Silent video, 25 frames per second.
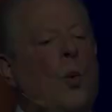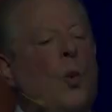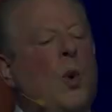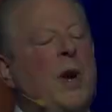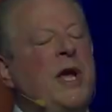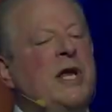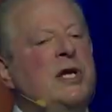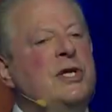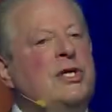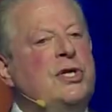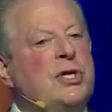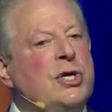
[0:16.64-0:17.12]

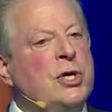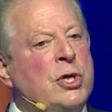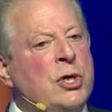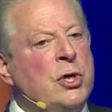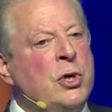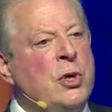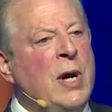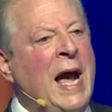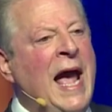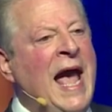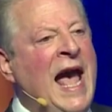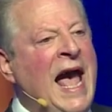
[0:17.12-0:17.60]
We
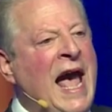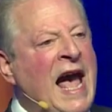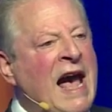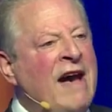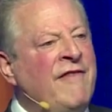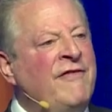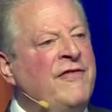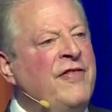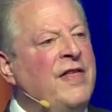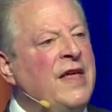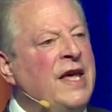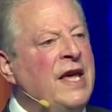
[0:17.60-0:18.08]
do
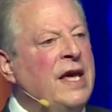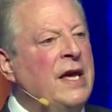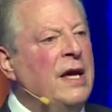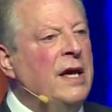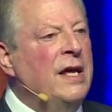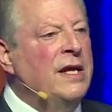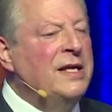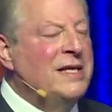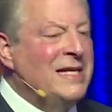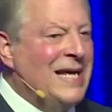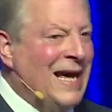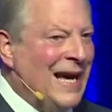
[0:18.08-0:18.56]
have the
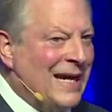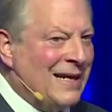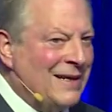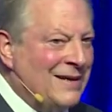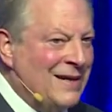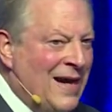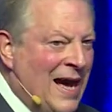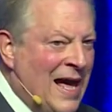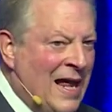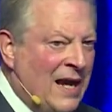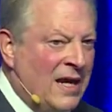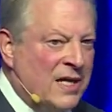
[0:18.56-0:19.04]

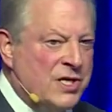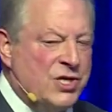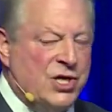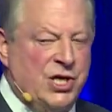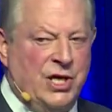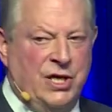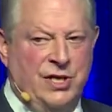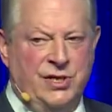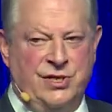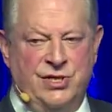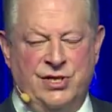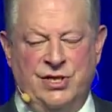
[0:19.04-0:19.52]

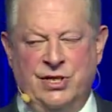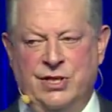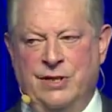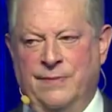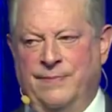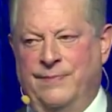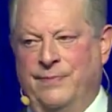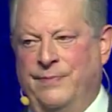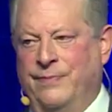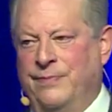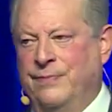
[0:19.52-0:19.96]
technologies.